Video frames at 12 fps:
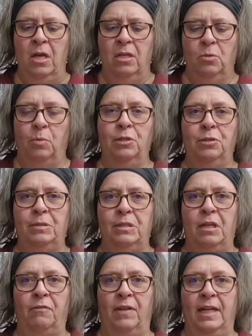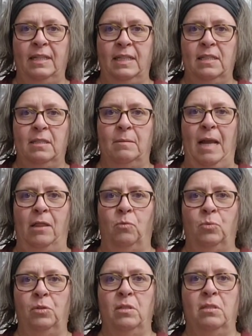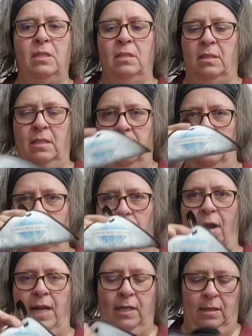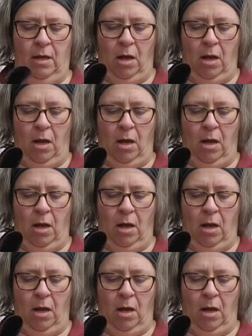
So when you're doing stuff like this and out in the woods, this is great.